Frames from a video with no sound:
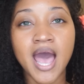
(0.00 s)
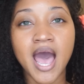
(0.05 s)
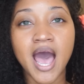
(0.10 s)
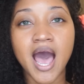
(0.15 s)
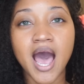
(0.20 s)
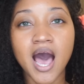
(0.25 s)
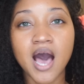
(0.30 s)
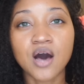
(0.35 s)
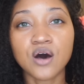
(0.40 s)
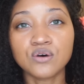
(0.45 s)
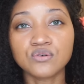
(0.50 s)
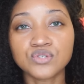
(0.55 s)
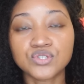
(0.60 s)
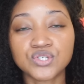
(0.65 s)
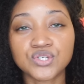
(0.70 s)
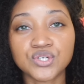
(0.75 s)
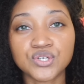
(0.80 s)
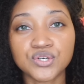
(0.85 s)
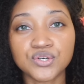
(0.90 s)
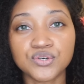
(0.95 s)
how
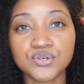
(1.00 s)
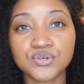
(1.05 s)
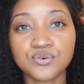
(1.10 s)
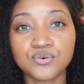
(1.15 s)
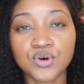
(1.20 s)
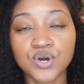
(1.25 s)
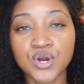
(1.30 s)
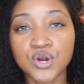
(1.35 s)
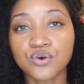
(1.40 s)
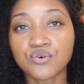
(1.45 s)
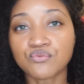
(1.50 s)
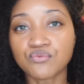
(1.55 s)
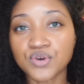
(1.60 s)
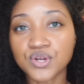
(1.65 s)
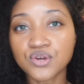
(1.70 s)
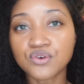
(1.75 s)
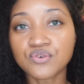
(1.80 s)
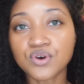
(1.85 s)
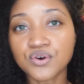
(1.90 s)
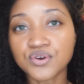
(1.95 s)
to
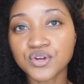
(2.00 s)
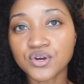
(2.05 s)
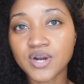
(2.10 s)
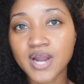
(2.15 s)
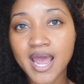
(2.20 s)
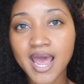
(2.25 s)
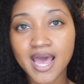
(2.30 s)
regrow your